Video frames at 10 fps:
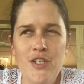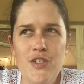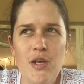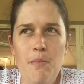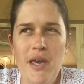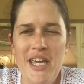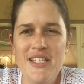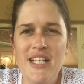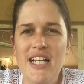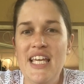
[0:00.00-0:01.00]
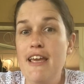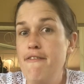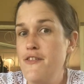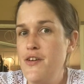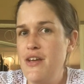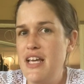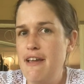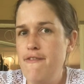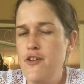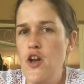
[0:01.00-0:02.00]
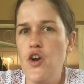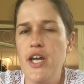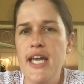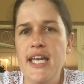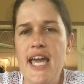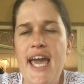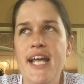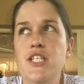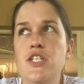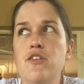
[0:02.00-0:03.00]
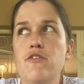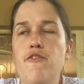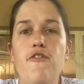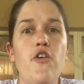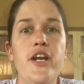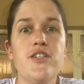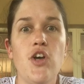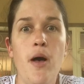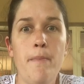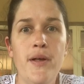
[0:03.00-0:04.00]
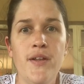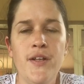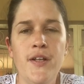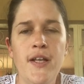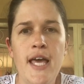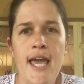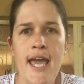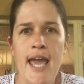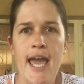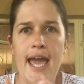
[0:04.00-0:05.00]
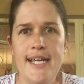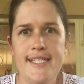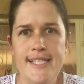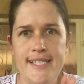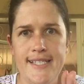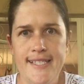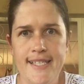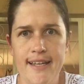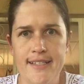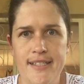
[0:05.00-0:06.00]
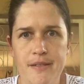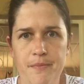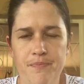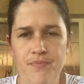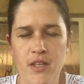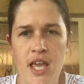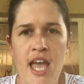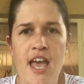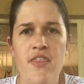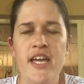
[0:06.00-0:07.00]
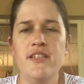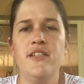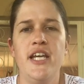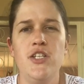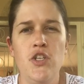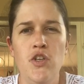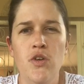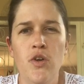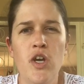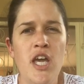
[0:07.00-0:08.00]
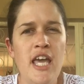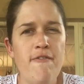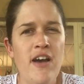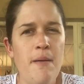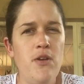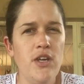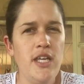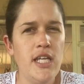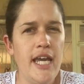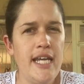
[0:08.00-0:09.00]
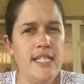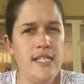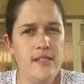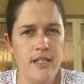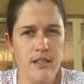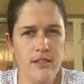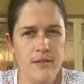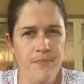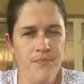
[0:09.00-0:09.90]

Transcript: so basically, if you're looking at, for example, 86, and they say to you, if I'm looking at 86,